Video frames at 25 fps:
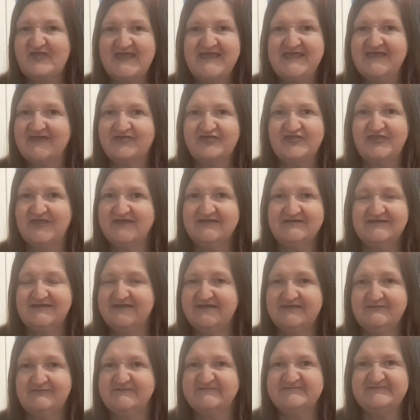think that
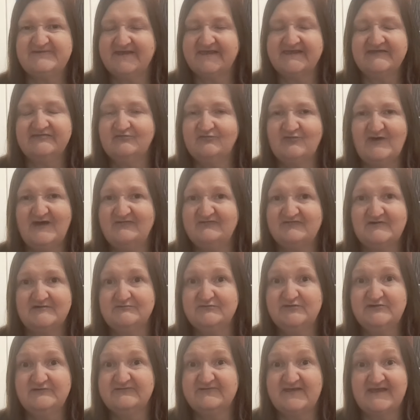he was singing whatever
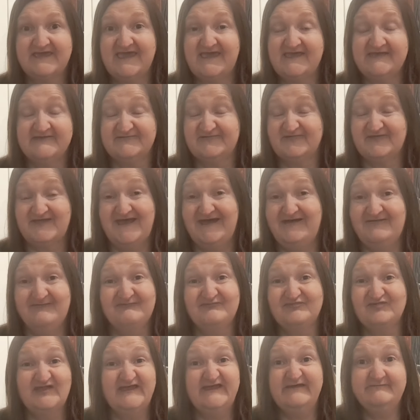music it is that I'm
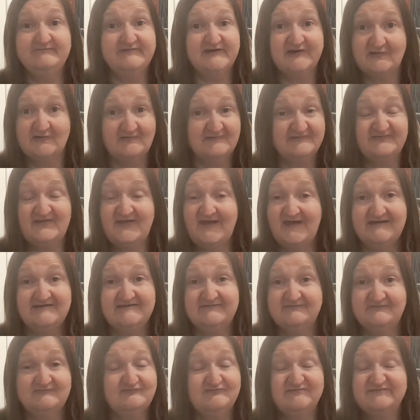playing, because that
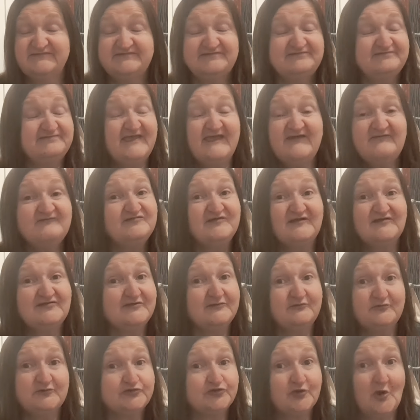
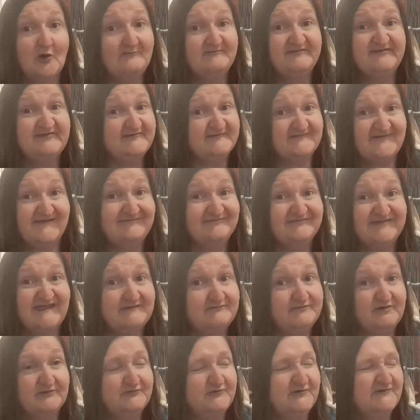definitely would not be the same
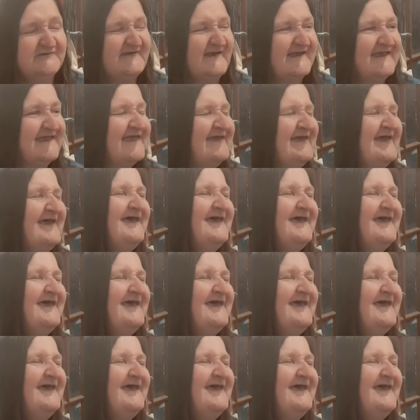type of music.